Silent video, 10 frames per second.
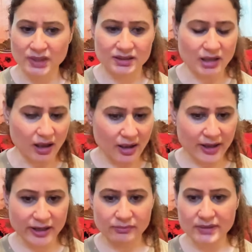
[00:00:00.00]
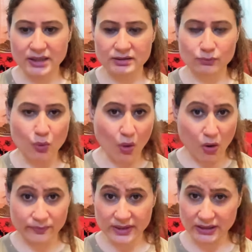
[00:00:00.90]
time, that
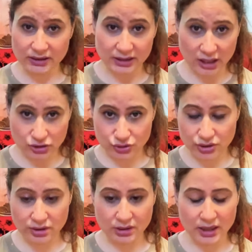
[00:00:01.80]
warmth, that connection,